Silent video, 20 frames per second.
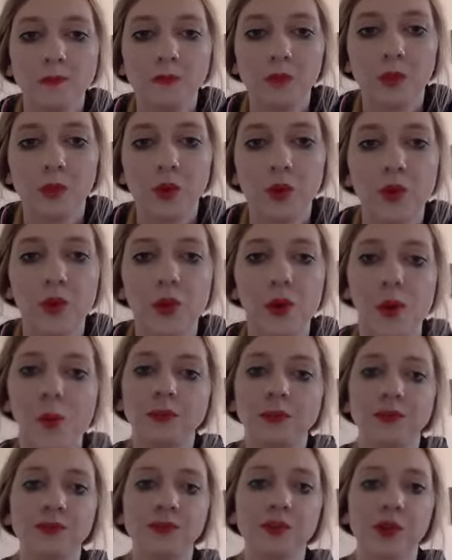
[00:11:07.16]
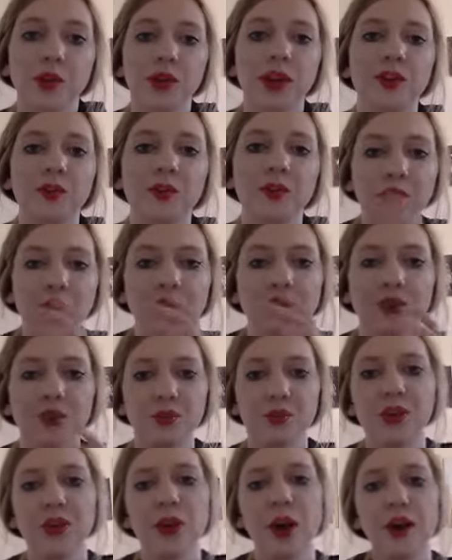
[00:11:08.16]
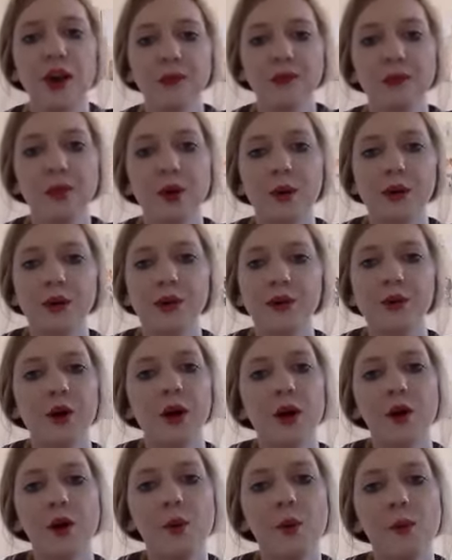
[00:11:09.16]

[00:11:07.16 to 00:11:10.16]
Cool. So I guess we can just read off what we wrote.